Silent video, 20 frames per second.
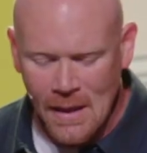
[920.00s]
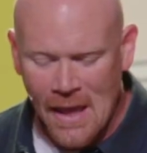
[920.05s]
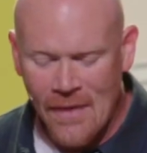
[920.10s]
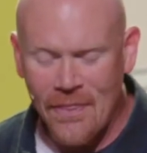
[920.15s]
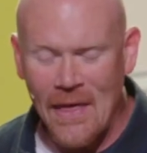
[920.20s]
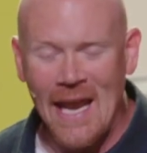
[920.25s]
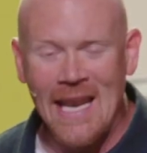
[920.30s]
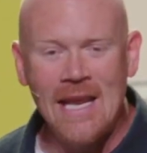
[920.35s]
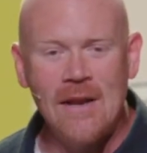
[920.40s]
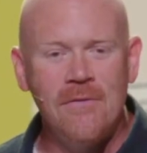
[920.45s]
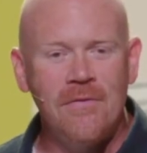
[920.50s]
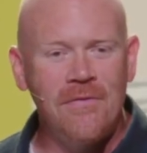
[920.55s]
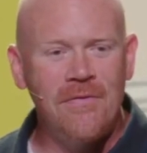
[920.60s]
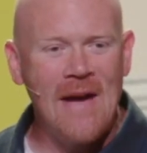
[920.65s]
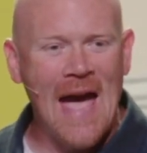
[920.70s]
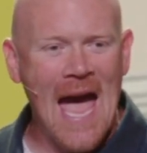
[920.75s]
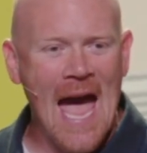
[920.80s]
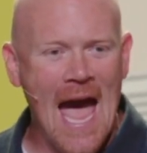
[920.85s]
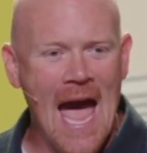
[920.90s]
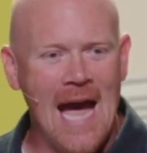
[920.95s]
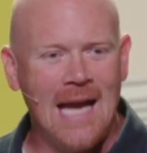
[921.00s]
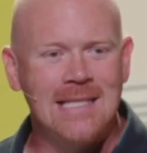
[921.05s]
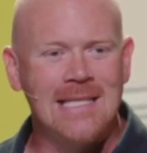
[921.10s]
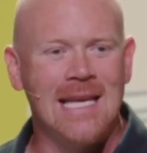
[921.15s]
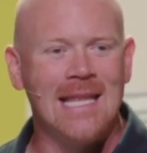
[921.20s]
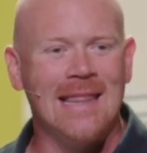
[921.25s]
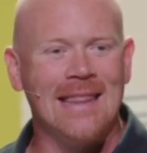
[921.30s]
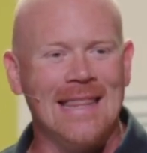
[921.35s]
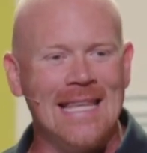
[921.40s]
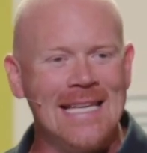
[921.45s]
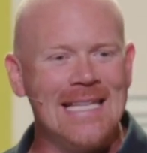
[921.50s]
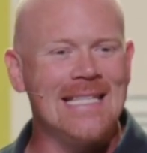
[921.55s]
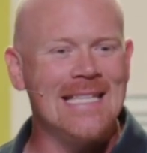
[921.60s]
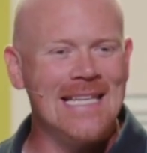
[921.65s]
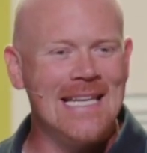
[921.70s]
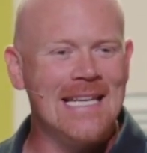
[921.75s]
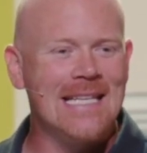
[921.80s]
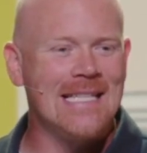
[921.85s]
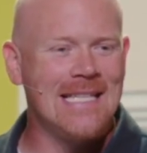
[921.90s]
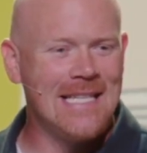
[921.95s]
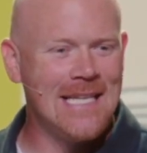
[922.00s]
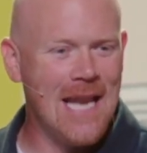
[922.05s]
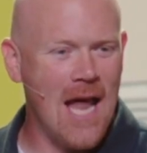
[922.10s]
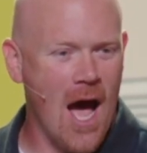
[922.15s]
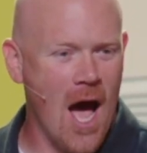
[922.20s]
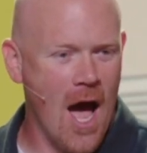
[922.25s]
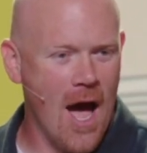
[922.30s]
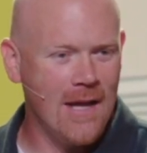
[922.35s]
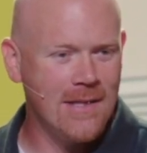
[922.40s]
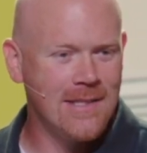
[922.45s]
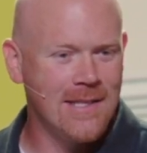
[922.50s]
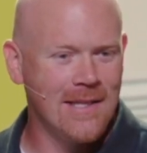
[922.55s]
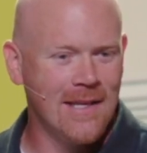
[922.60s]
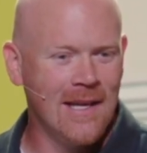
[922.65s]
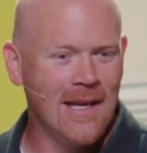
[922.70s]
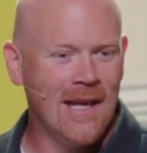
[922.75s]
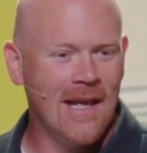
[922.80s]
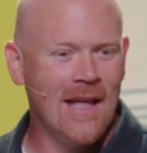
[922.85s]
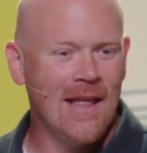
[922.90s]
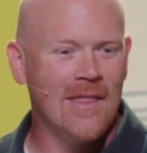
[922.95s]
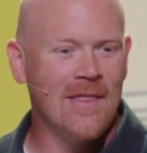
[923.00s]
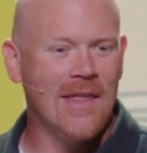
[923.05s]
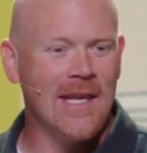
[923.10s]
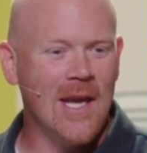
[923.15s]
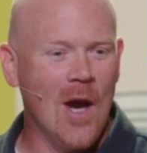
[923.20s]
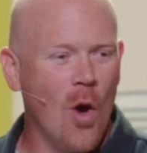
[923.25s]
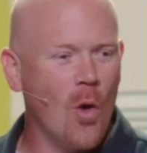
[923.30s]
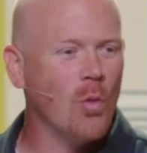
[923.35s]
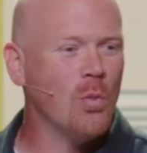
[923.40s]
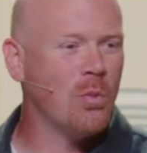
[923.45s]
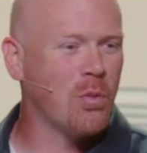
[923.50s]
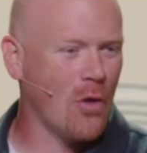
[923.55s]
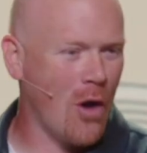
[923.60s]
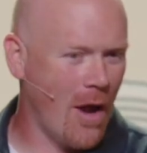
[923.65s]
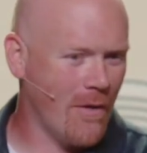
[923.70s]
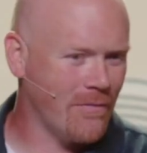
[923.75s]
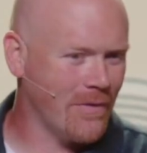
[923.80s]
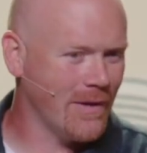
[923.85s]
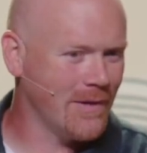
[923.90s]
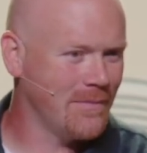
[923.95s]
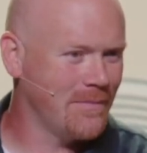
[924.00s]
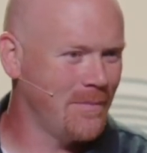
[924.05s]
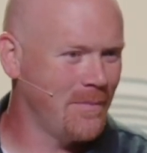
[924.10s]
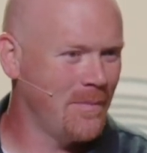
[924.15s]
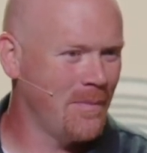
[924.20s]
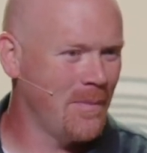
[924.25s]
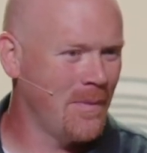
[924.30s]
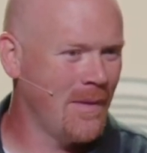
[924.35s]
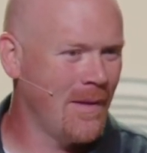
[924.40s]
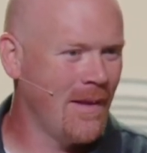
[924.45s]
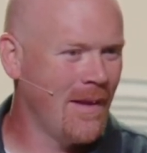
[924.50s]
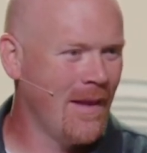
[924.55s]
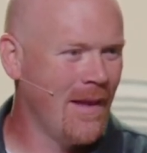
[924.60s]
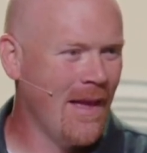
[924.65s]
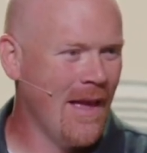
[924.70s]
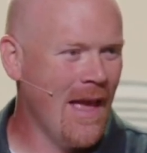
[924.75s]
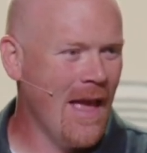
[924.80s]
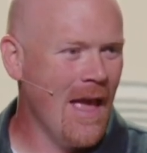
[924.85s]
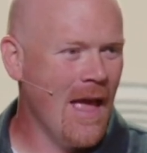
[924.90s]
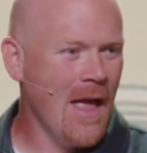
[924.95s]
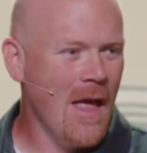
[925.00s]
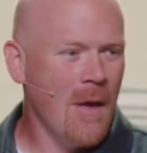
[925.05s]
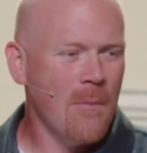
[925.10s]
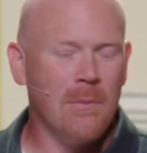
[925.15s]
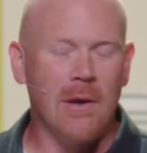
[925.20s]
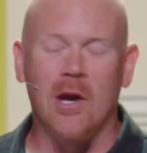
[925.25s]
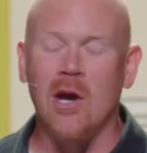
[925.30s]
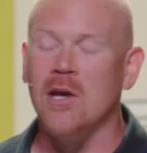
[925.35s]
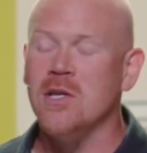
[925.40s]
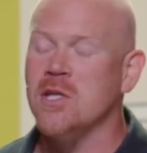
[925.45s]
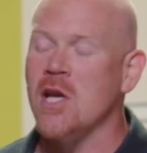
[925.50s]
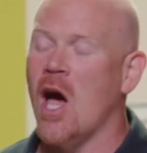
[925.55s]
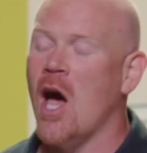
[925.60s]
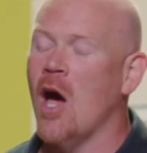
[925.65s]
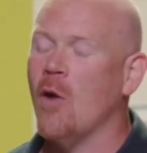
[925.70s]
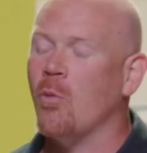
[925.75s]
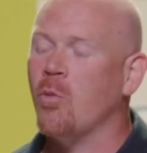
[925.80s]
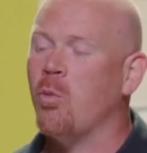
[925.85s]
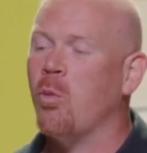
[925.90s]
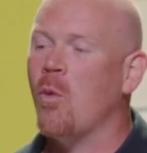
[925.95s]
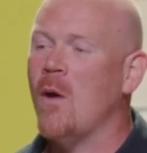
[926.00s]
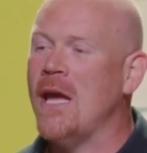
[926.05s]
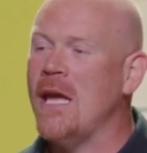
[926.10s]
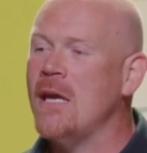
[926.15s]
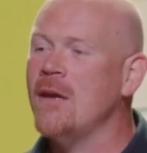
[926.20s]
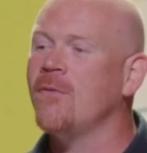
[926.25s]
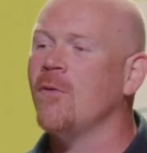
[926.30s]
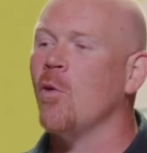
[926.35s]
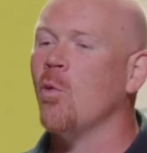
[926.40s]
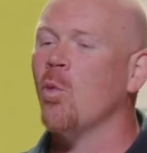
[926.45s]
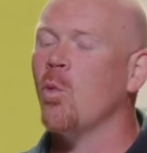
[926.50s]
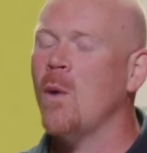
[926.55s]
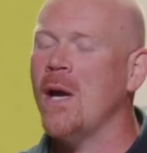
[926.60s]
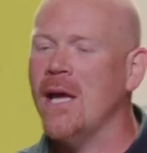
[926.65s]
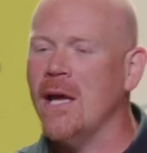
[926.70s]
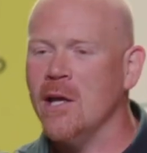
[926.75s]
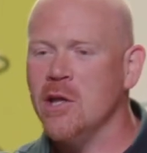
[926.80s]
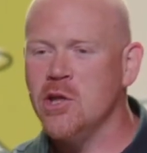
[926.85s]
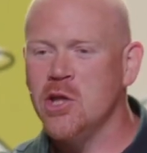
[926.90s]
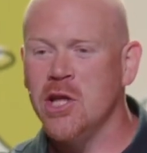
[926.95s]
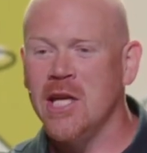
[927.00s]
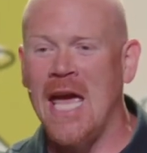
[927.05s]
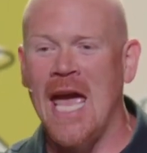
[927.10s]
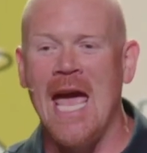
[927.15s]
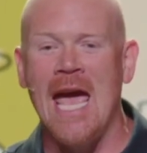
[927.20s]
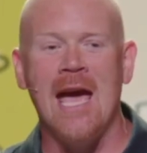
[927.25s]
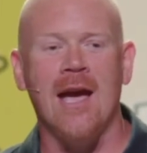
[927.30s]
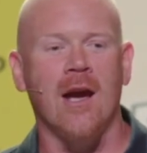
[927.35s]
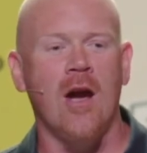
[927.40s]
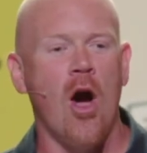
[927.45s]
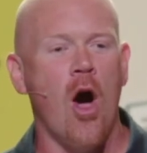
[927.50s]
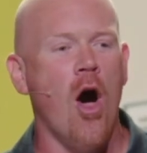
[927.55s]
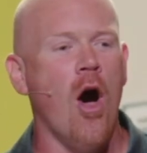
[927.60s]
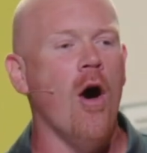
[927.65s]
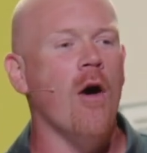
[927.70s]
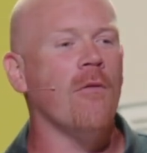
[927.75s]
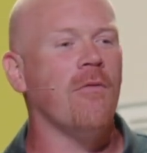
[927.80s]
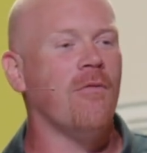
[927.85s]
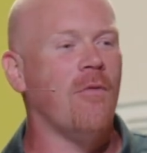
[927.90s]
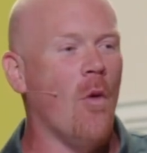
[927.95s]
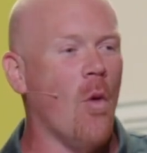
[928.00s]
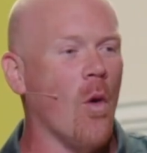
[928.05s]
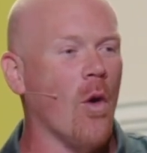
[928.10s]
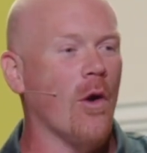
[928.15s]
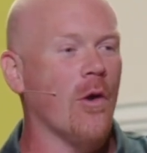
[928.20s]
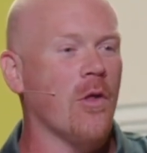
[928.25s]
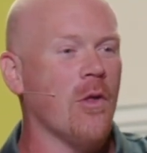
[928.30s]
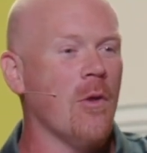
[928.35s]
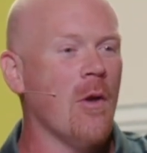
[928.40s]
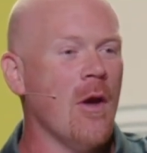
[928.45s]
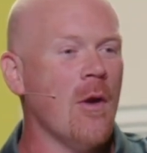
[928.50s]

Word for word: that in fact, this is not the old prophet. Because an evil witch can't call forth